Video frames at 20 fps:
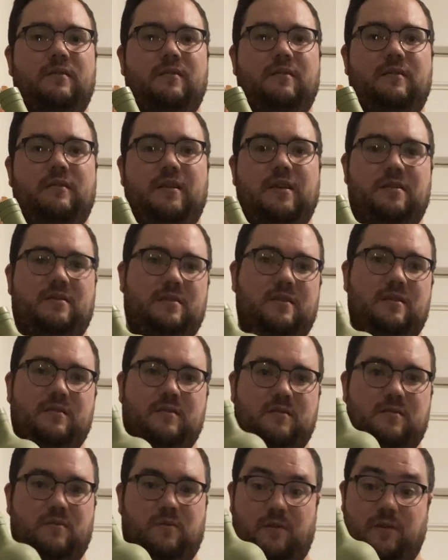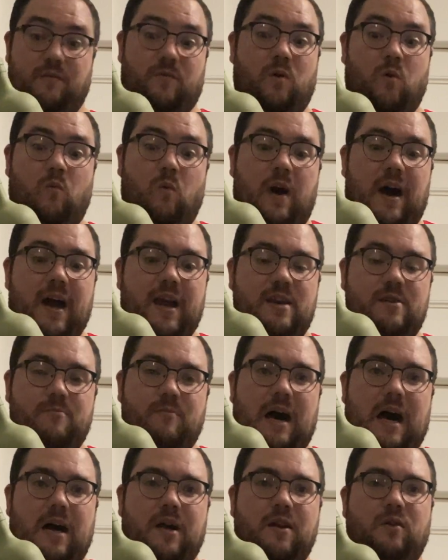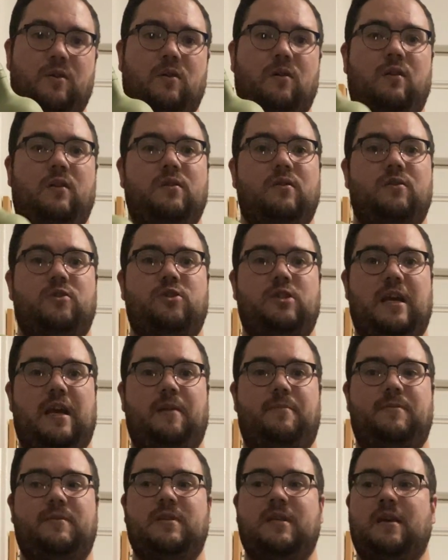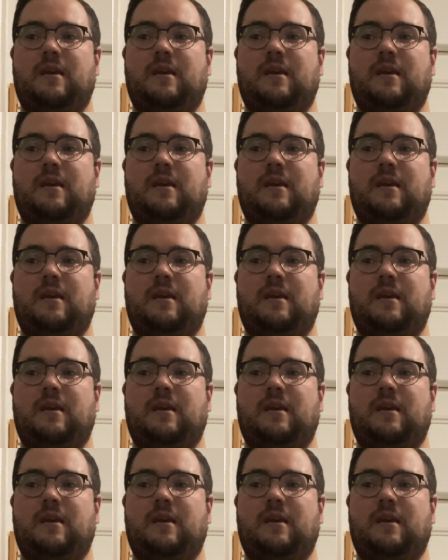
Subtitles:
This is sort of a wine bottle shaped